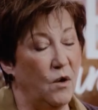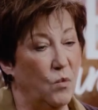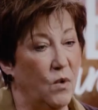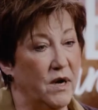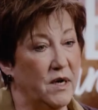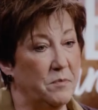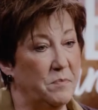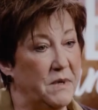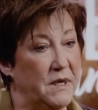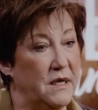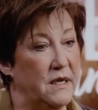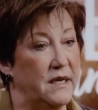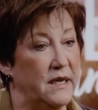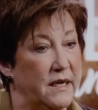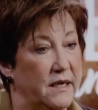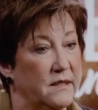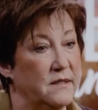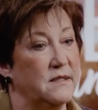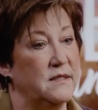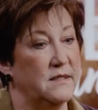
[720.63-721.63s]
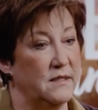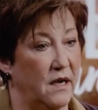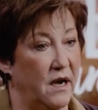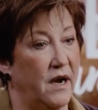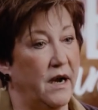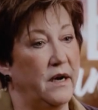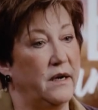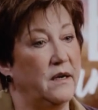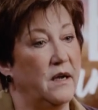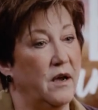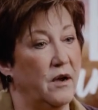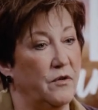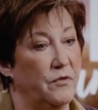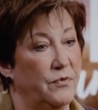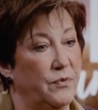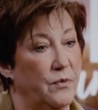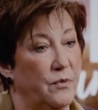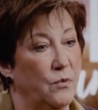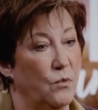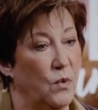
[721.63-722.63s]
I want to be inside of
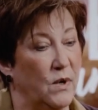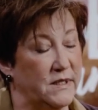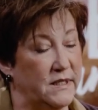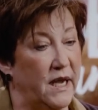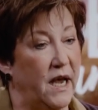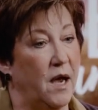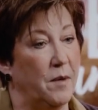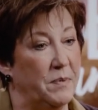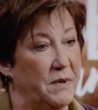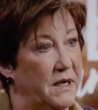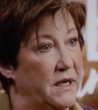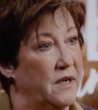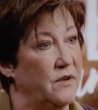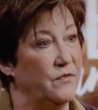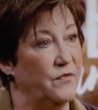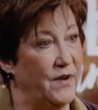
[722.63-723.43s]
what's happening in